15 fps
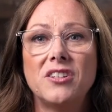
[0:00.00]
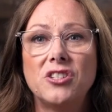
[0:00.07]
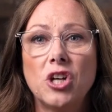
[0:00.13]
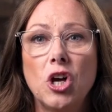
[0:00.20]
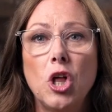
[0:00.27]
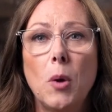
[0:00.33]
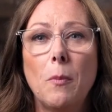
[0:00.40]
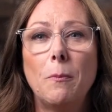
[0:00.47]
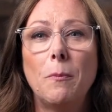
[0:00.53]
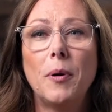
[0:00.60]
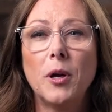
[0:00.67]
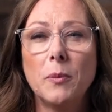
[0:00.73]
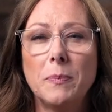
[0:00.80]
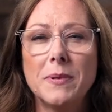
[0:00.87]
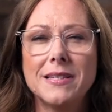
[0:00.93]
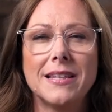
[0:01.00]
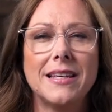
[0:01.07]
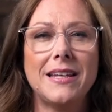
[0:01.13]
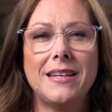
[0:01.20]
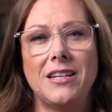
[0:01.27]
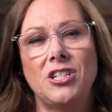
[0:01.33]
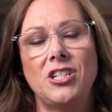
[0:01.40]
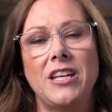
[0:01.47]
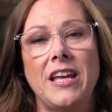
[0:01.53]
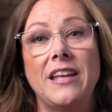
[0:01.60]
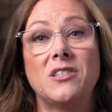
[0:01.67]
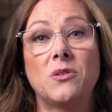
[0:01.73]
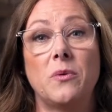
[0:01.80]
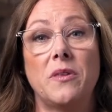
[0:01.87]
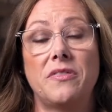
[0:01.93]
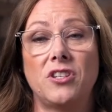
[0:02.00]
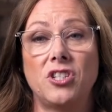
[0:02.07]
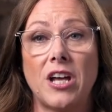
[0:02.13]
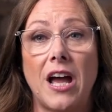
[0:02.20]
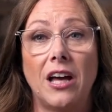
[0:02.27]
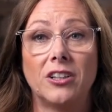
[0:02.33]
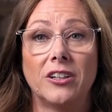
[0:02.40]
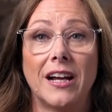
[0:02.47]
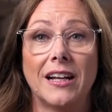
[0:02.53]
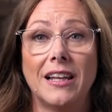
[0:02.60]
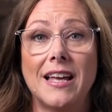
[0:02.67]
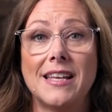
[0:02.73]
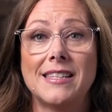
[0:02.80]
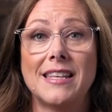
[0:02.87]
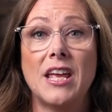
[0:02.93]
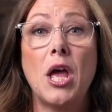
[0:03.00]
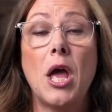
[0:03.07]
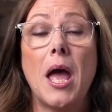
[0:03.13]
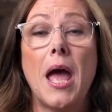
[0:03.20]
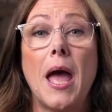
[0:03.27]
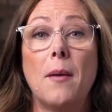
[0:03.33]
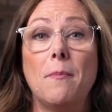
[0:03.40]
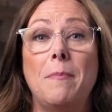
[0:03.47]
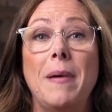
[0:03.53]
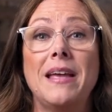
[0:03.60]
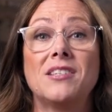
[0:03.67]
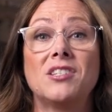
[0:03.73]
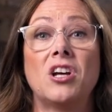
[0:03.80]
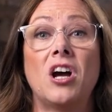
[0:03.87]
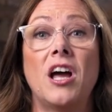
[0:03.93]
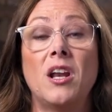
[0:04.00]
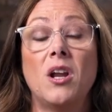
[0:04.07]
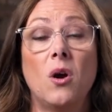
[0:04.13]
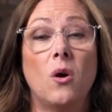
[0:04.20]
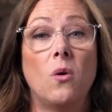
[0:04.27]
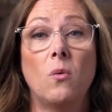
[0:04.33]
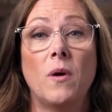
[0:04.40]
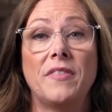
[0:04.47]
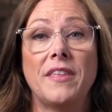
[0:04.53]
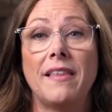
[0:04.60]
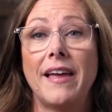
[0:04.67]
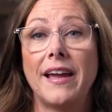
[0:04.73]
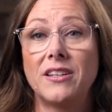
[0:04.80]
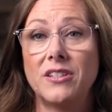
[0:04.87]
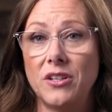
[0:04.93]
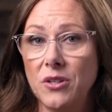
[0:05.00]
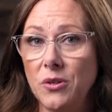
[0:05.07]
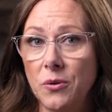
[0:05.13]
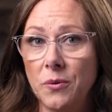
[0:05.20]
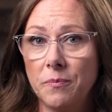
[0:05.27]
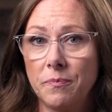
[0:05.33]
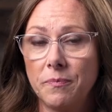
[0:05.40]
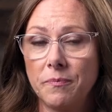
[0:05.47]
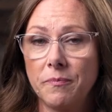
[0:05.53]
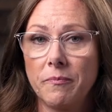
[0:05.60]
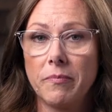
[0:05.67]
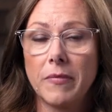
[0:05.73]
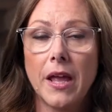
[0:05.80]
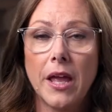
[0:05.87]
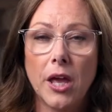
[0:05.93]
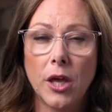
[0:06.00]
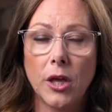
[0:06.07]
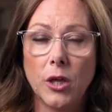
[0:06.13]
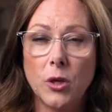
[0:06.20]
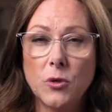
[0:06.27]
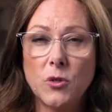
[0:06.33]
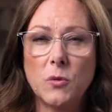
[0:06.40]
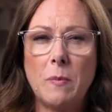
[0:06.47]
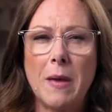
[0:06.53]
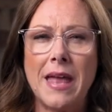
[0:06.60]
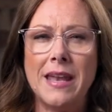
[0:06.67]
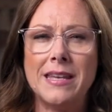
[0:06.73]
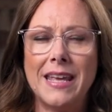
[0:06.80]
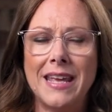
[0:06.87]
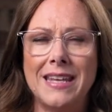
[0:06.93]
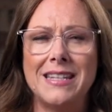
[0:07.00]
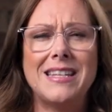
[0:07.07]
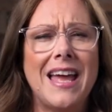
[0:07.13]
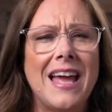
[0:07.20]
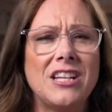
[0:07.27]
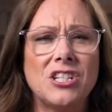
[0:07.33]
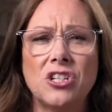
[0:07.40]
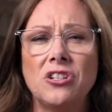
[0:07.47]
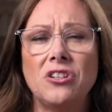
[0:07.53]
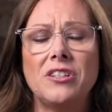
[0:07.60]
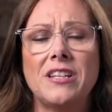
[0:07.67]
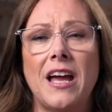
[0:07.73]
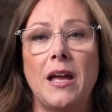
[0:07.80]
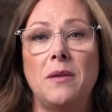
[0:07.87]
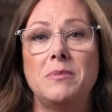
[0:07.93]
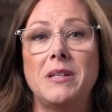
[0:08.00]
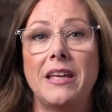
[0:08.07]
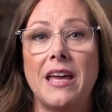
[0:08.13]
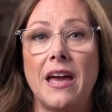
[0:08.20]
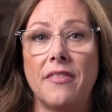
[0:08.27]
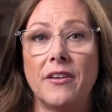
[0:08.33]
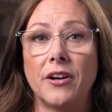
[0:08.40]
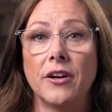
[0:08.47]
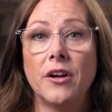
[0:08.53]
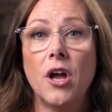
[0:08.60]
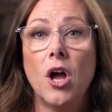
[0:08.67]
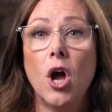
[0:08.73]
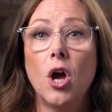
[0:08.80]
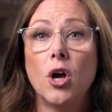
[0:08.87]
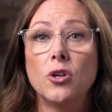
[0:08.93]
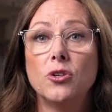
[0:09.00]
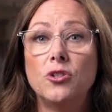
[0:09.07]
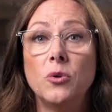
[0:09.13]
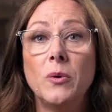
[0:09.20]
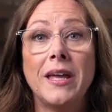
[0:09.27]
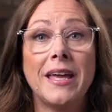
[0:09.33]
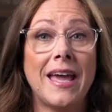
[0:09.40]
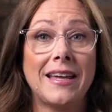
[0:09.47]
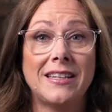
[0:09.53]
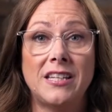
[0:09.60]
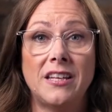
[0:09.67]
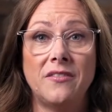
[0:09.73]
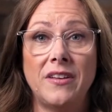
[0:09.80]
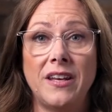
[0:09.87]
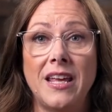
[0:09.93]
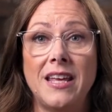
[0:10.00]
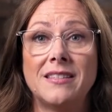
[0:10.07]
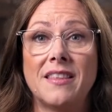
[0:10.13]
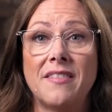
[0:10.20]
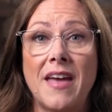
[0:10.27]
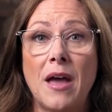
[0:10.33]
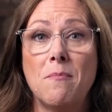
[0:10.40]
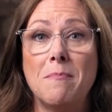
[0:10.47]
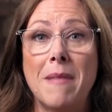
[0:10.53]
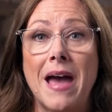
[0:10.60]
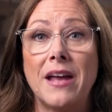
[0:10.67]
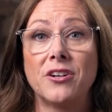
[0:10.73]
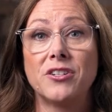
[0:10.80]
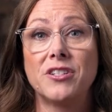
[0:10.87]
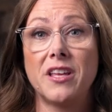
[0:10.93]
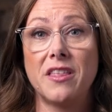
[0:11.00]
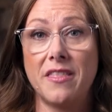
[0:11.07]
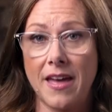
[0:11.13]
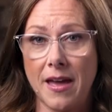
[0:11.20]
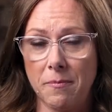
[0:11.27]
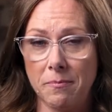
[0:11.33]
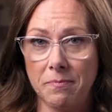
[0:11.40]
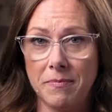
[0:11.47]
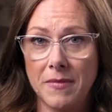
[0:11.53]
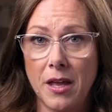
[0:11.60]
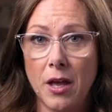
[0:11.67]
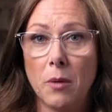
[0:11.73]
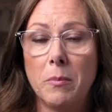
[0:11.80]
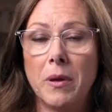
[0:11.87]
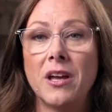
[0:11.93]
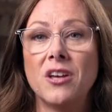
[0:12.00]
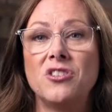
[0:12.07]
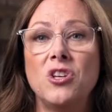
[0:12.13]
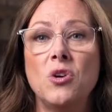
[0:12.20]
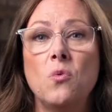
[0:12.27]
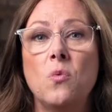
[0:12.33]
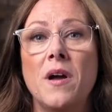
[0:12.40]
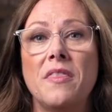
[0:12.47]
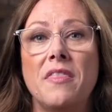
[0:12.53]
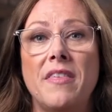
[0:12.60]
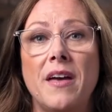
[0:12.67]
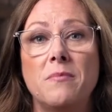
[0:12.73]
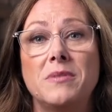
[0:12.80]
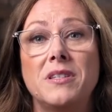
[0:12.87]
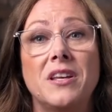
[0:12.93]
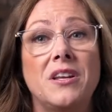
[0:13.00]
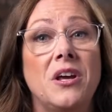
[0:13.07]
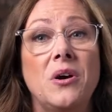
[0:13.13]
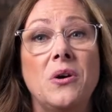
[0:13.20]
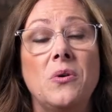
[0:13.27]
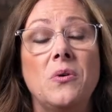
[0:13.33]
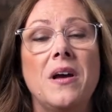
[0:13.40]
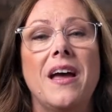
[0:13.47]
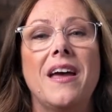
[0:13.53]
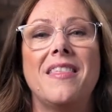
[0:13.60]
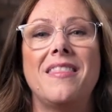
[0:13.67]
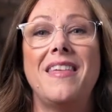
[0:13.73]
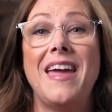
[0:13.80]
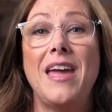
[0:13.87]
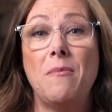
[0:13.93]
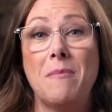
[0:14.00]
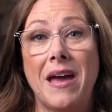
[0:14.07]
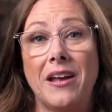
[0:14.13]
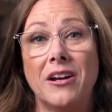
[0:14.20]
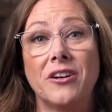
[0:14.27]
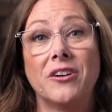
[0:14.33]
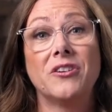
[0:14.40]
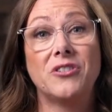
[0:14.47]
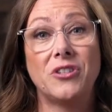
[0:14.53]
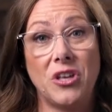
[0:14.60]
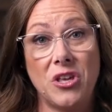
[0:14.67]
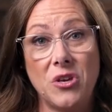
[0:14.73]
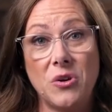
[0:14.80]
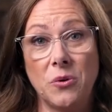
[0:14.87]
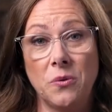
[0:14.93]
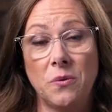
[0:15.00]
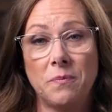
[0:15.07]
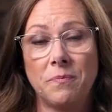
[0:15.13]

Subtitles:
adult purposely initiates with the child or adolescent based on what they like to do. You spend intentional time together doing activities that matter to them because you want them to know they matter to you.